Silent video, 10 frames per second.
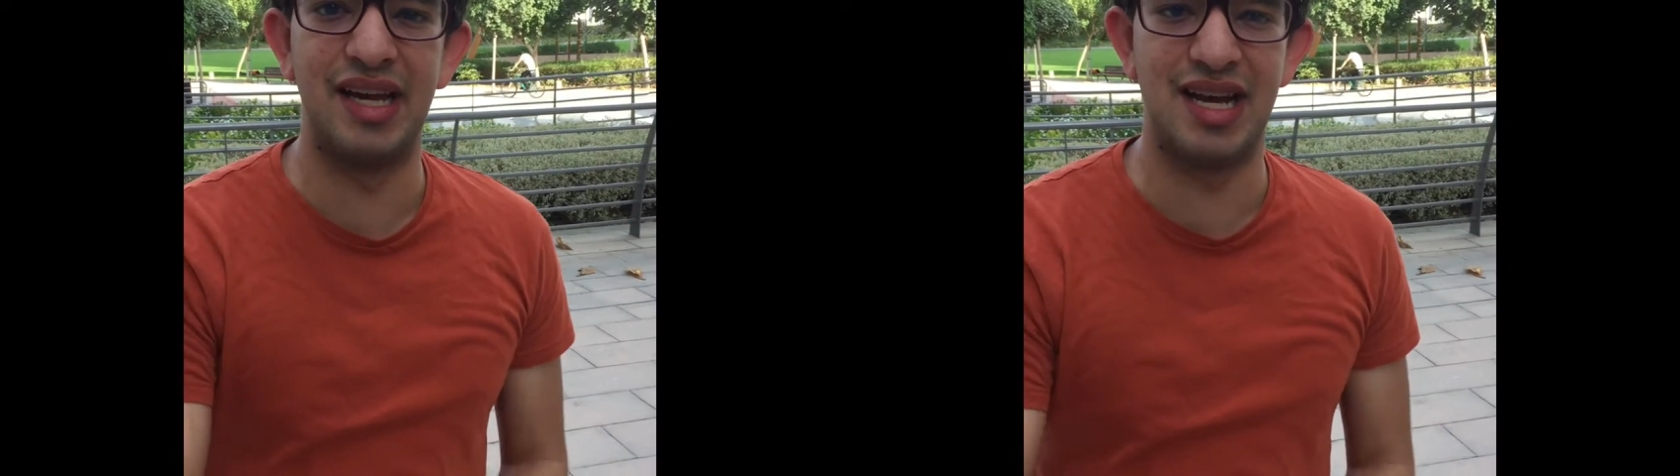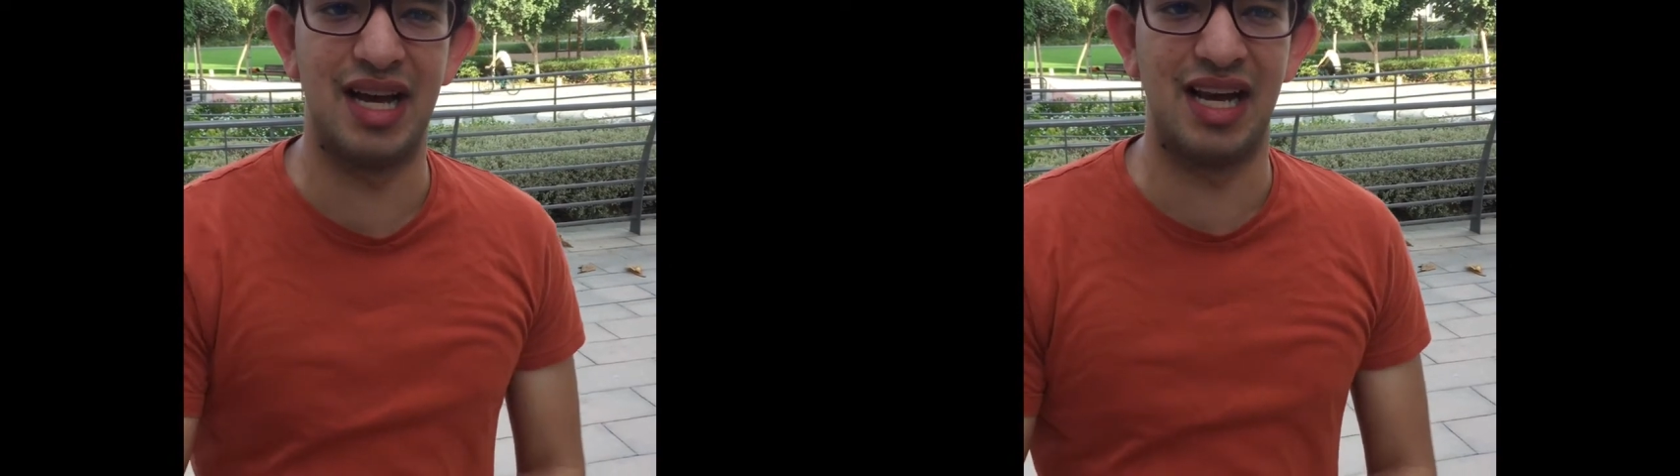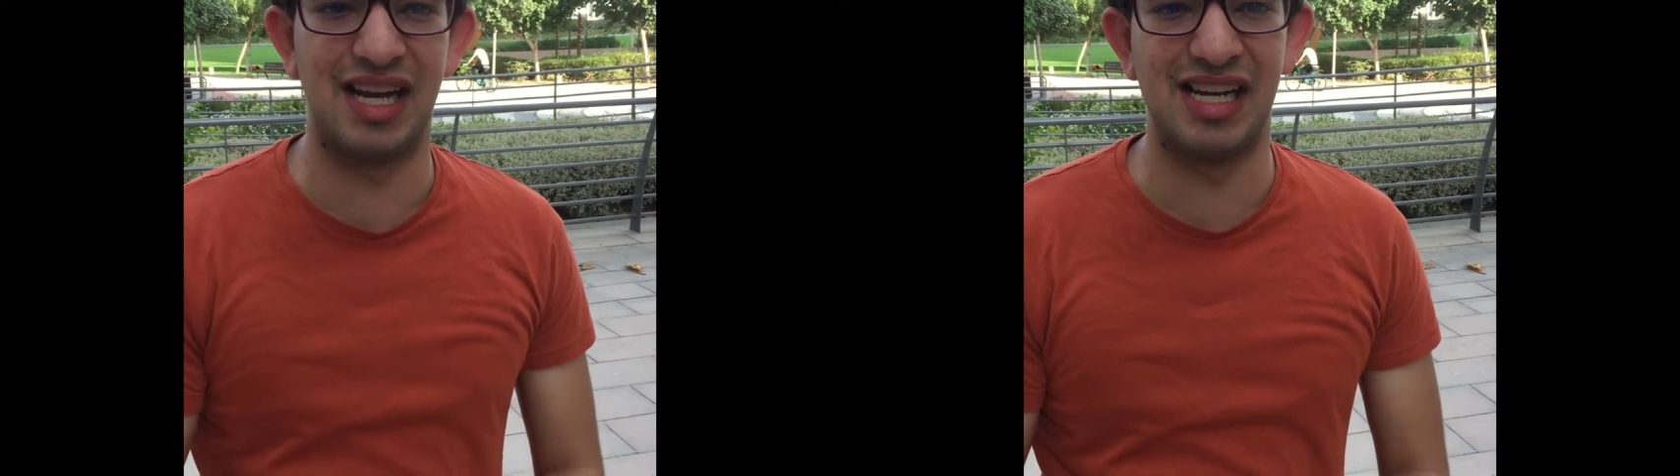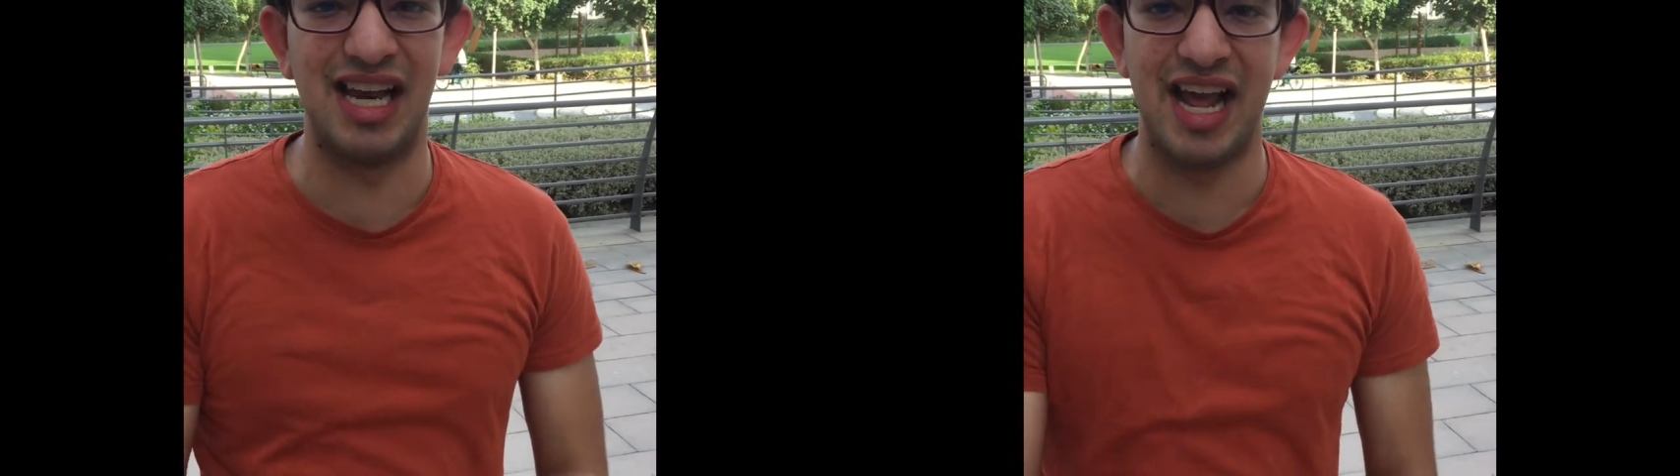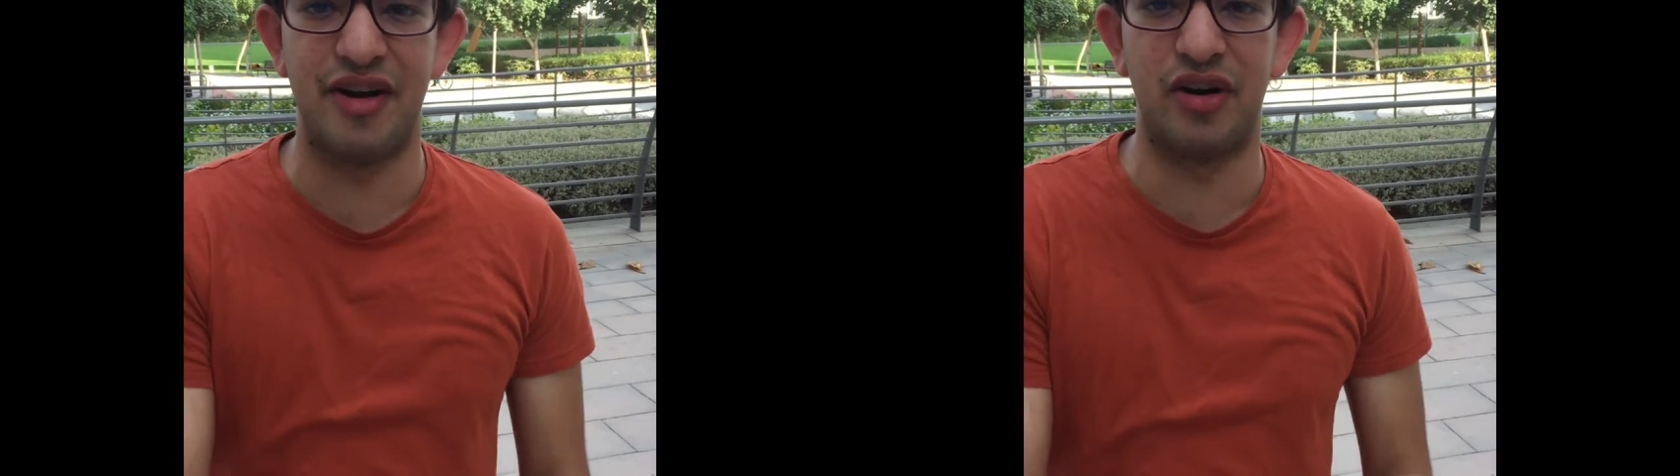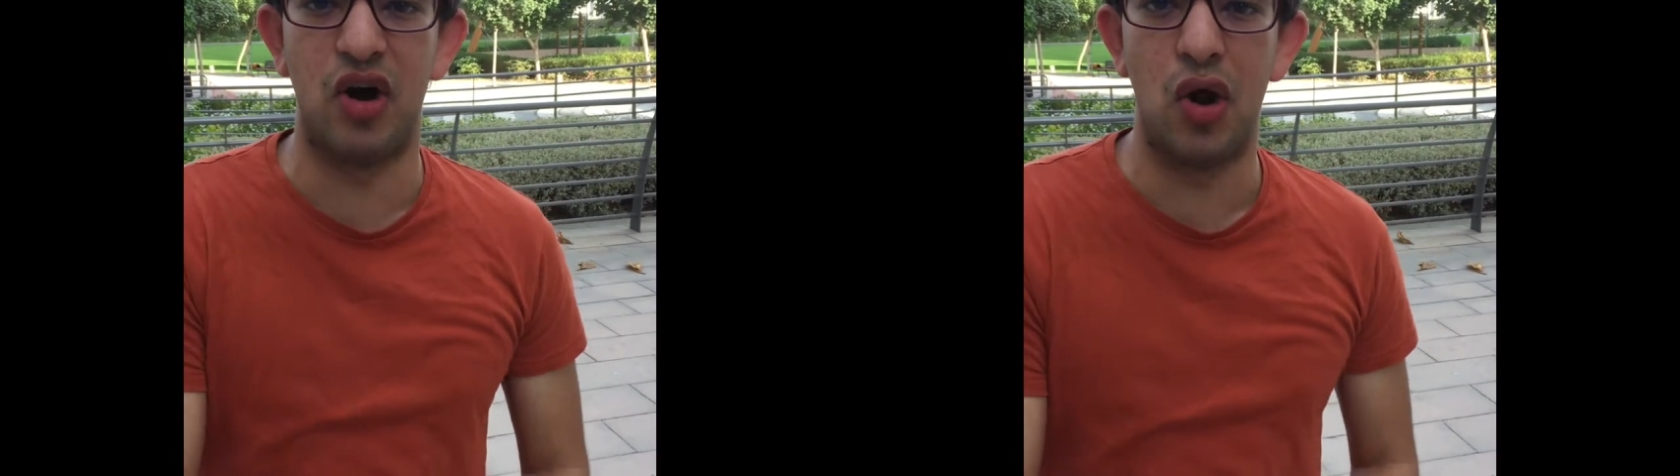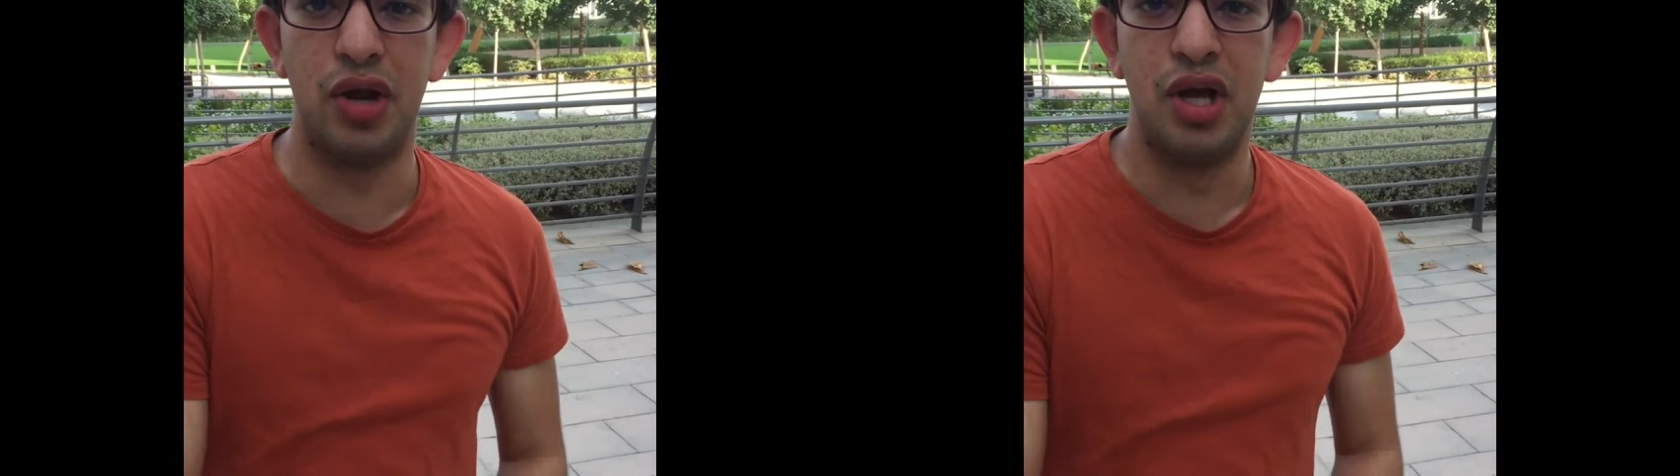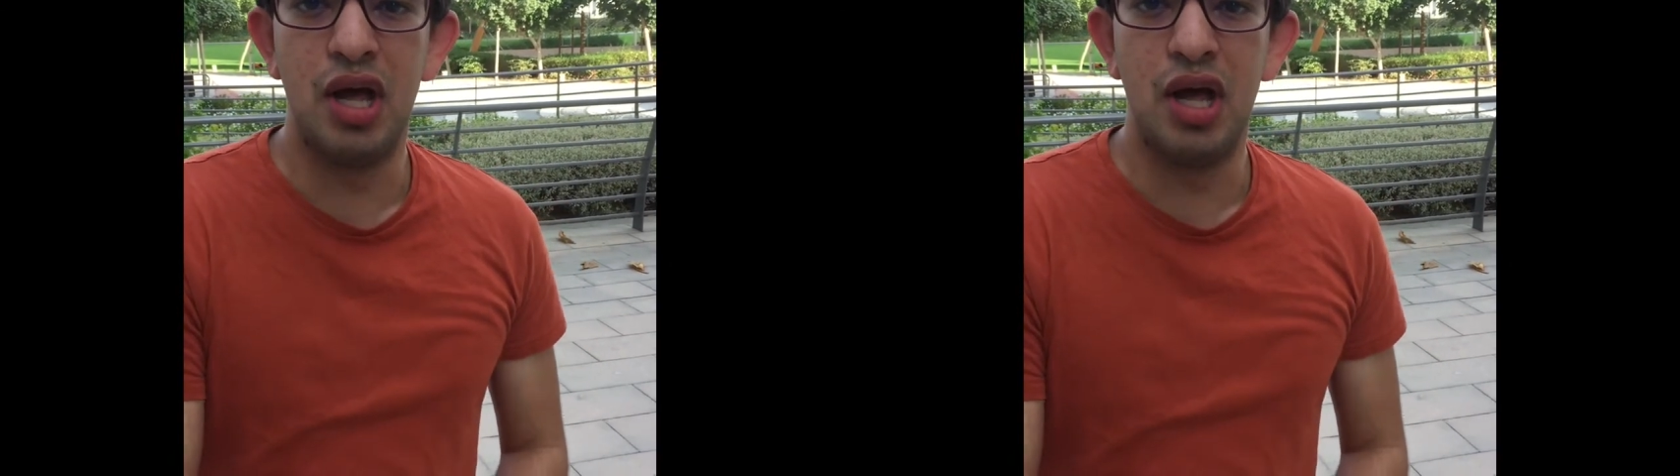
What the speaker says: in a little later on